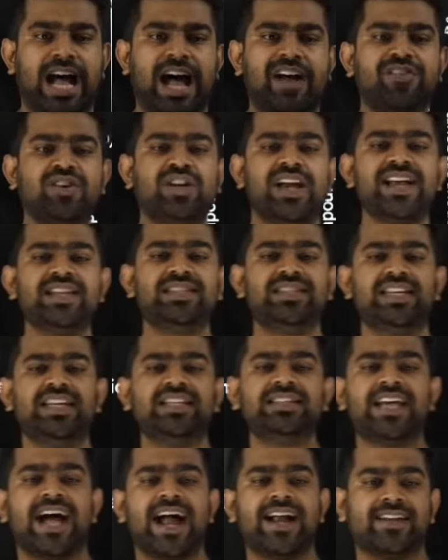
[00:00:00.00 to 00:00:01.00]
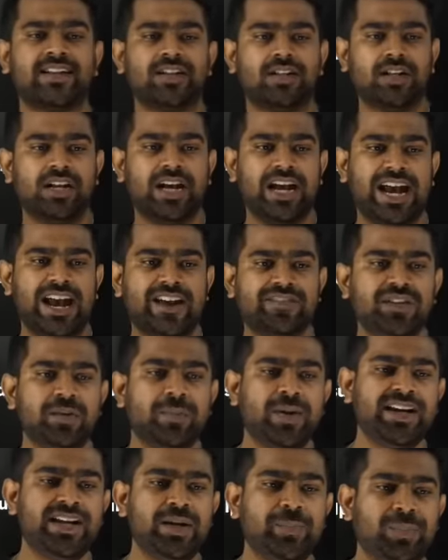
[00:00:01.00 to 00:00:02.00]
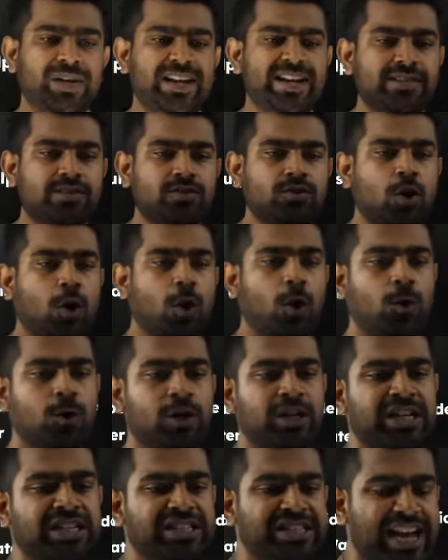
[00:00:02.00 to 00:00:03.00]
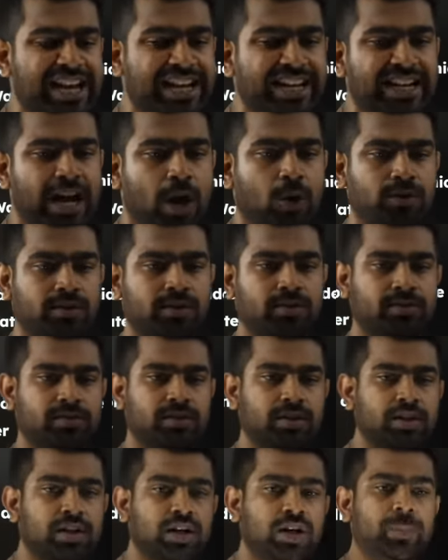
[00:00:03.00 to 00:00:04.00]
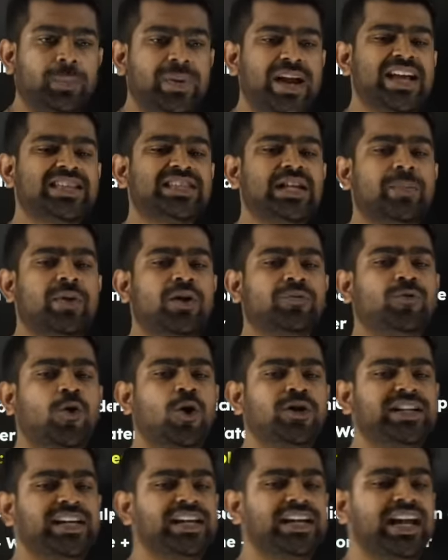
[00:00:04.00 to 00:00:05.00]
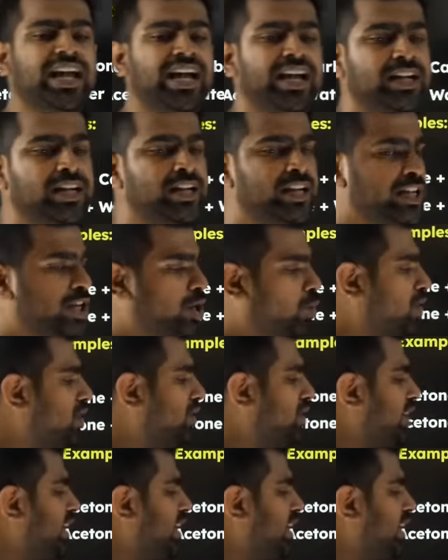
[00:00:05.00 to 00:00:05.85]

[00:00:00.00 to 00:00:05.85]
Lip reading: have you guys seen that everybody please go check it out page number 14 la you will